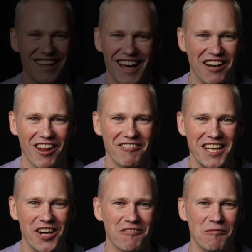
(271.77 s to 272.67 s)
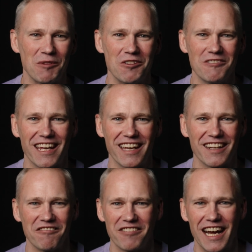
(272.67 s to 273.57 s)
I'd love to hear from you, and
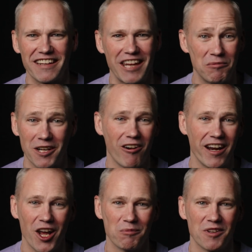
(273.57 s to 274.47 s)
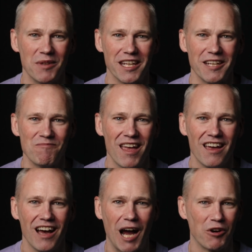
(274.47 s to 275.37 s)
in fact, that'd be a great help to me.
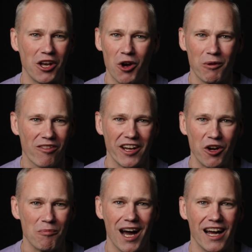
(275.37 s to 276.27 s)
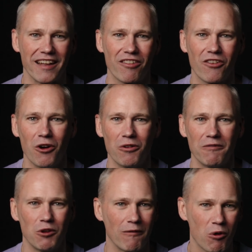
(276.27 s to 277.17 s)
I want to know what's on your mind, so
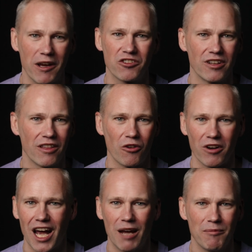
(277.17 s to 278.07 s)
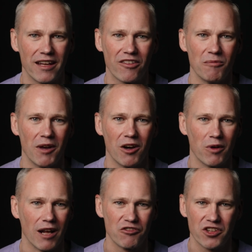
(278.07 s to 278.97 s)
if you have questions or comments about
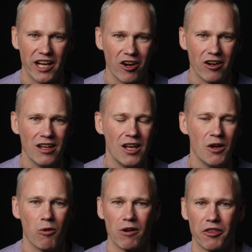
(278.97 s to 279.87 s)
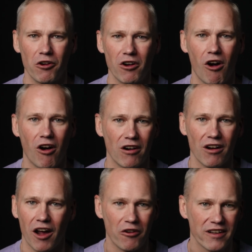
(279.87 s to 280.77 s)
what I've shared, or if there are
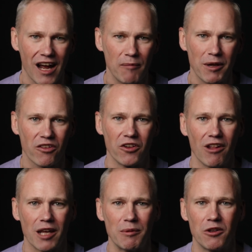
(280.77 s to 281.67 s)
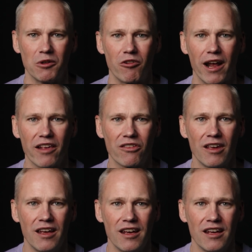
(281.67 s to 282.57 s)
other topics you'd like me to address,
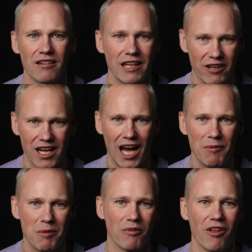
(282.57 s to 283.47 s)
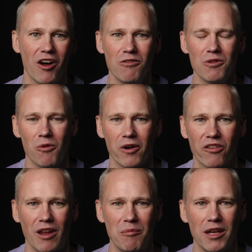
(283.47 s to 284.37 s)
leave a comment below or
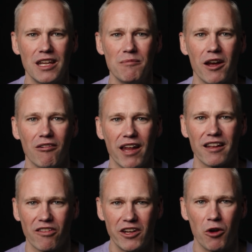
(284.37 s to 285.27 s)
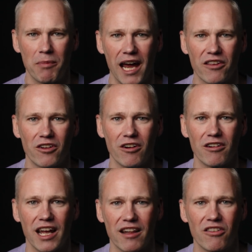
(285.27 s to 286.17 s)
send me an email at
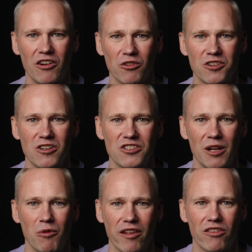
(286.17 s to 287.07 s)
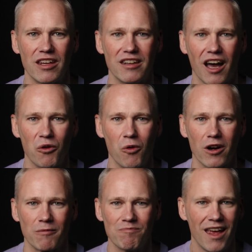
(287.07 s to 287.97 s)

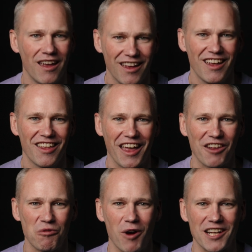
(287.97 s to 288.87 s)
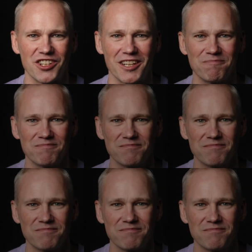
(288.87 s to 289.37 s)
seniorpastor@centralchurchnyc.org. Thanks for watching.